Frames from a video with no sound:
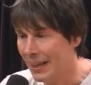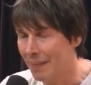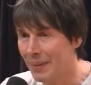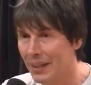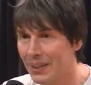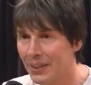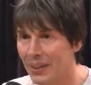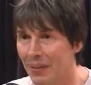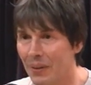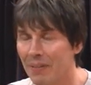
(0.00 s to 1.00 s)
it because you
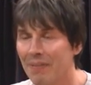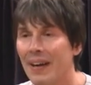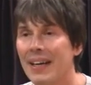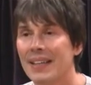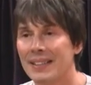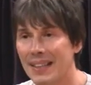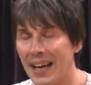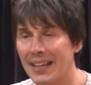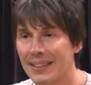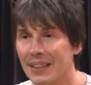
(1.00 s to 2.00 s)
don't want to face
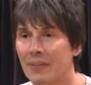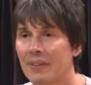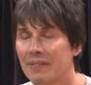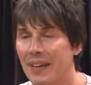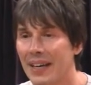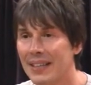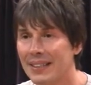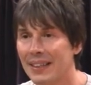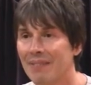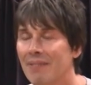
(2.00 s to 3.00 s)
that, you don't want to face
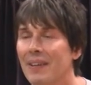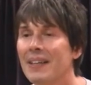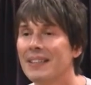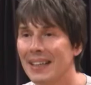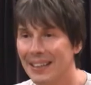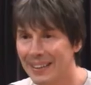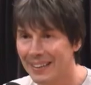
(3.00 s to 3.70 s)
the infinity